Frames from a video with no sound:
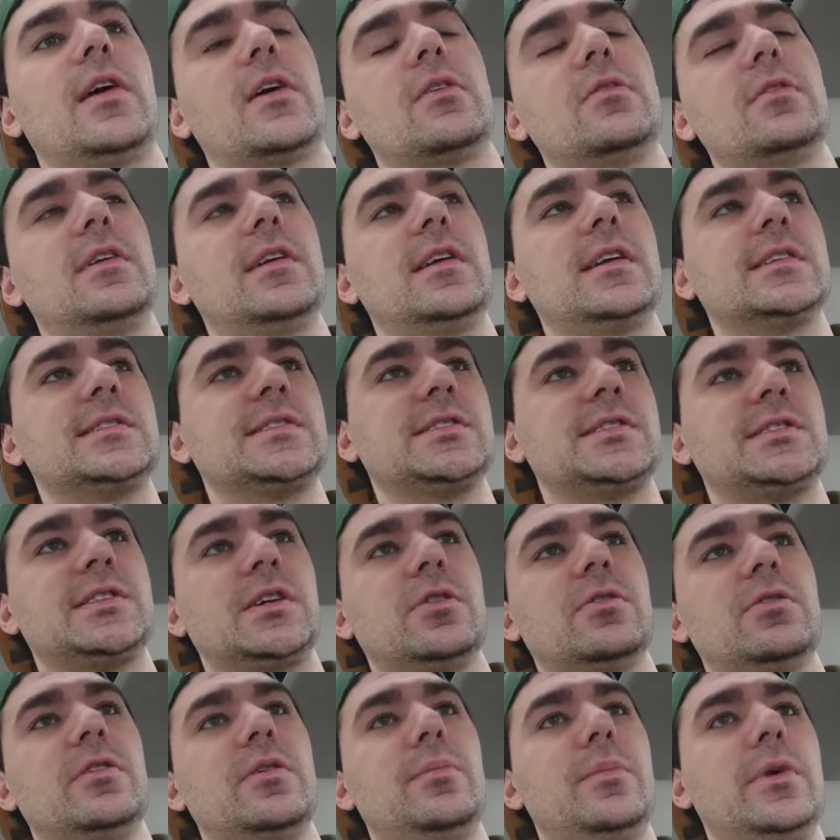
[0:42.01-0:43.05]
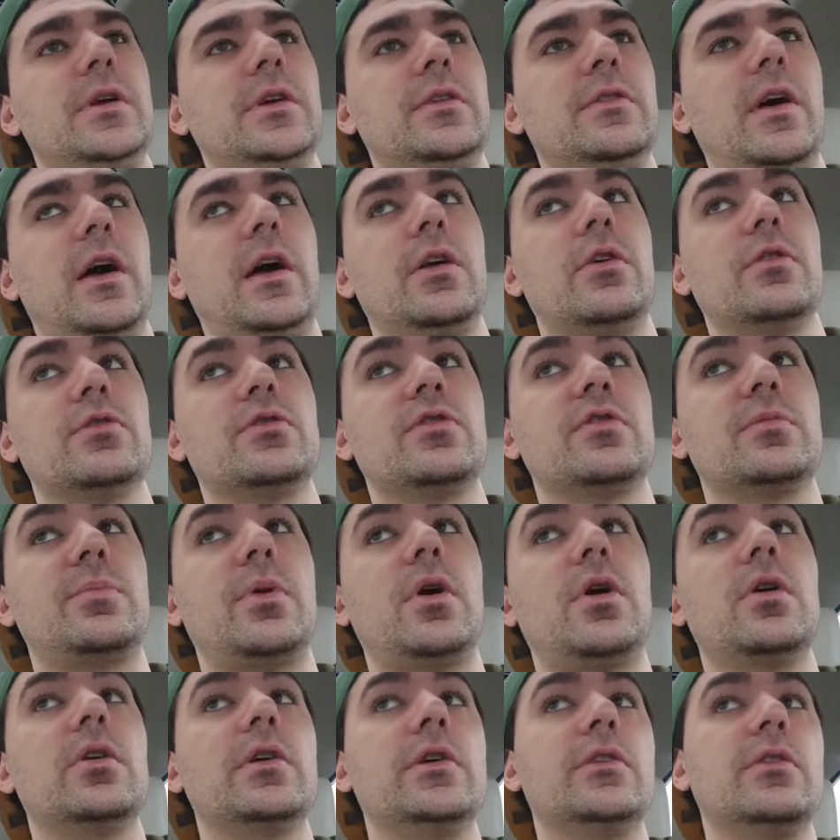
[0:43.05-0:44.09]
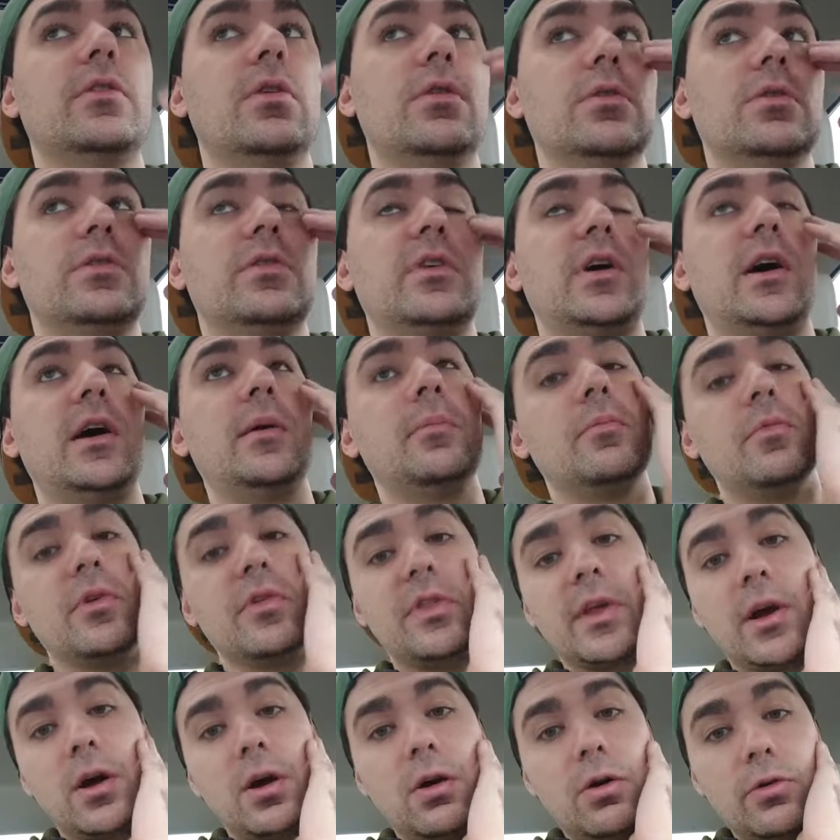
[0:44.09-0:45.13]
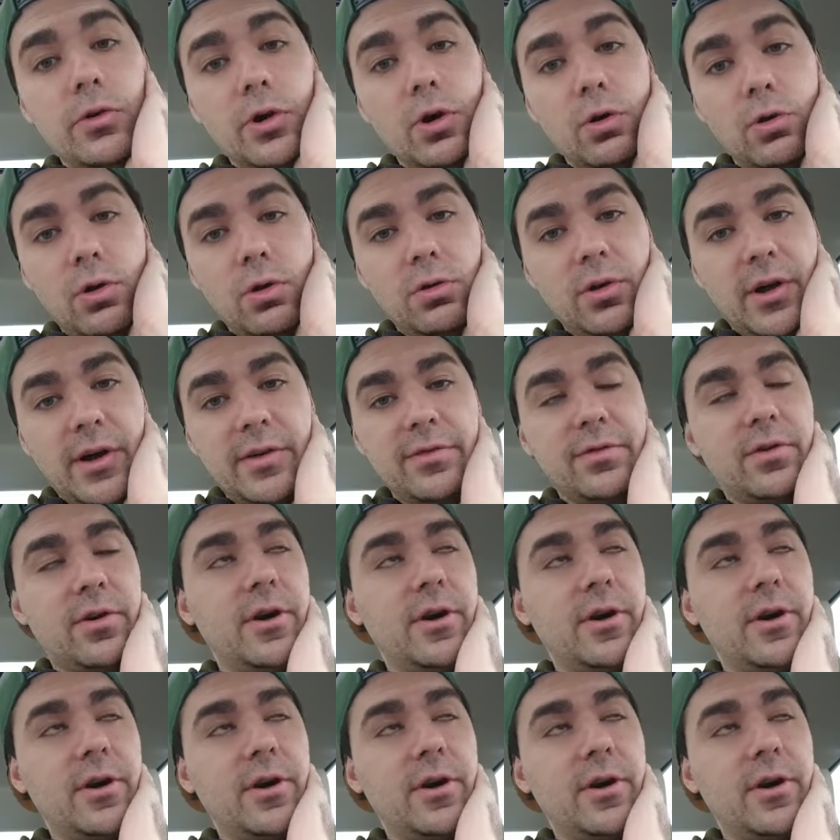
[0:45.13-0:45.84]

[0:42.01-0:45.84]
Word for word: I don't necessarily mean that you're just partying the whole time, what they call YOLO life,